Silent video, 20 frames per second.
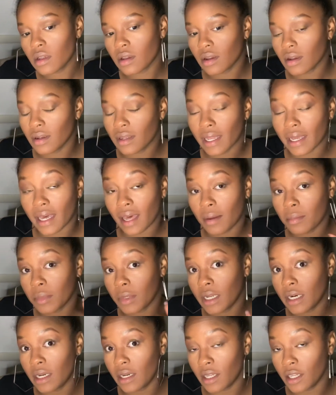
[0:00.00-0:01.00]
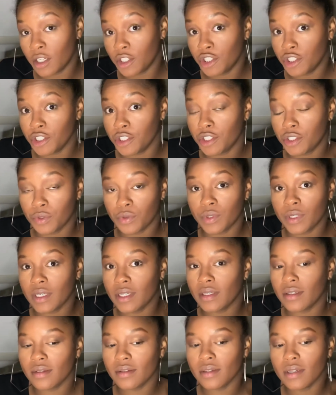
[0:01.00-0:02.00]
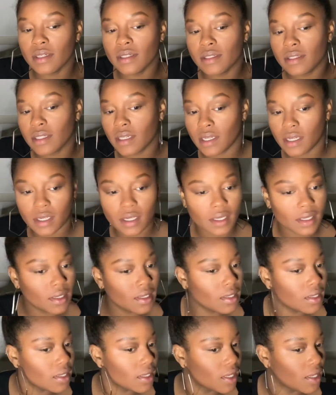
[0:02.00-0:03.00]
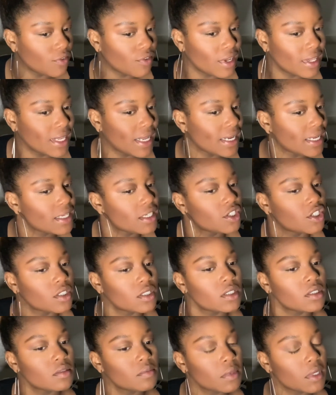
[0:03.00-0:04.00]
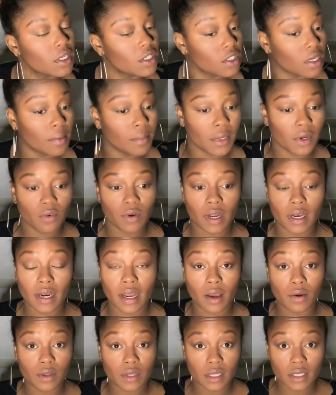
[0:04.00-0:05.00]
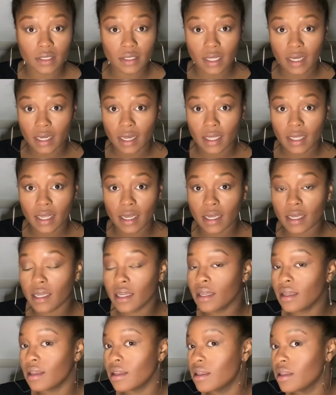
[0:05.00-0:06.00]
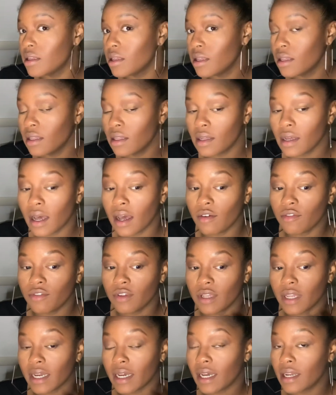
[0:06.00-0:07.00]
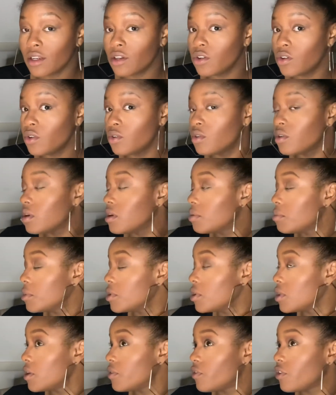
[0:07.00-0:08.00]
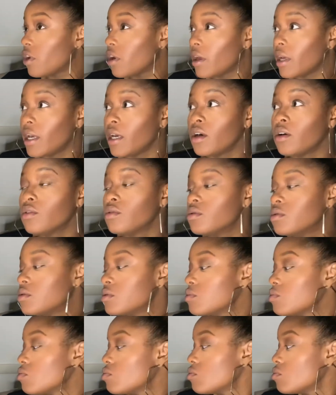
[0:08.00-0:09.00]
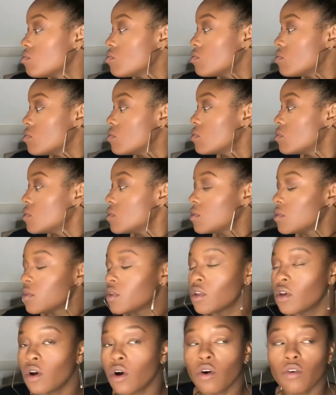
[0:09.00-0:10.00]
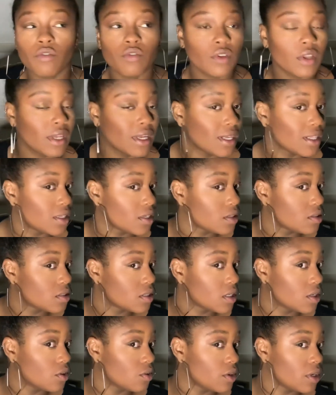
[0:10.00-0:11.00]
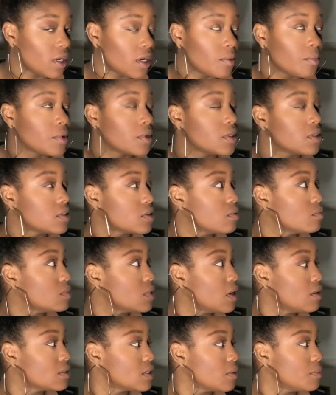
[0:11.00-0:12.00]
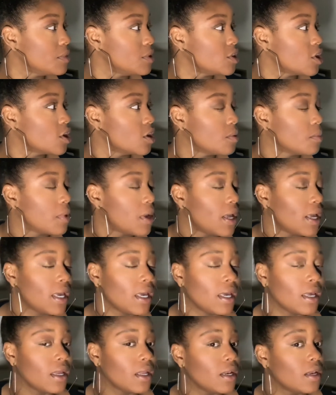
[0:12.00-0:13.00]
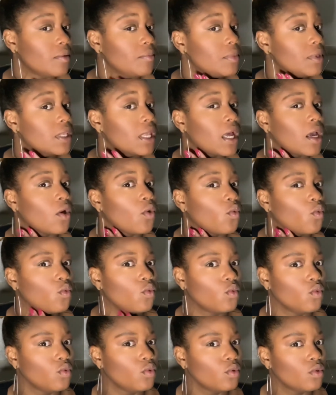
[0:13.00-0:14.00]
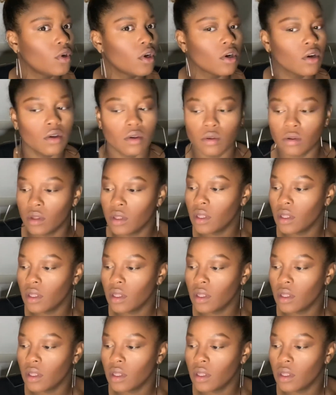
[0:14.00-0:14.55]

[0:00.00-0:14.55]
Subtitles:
like, I'm gonna underdo it and see if I like it just as much. I mean, right now it looks like I like it. I feel like I do. I'm gonna give y'all angles. Hopefully it looks good on camera, because sometimes I'll be turning my head and they'd be like, woo, girl.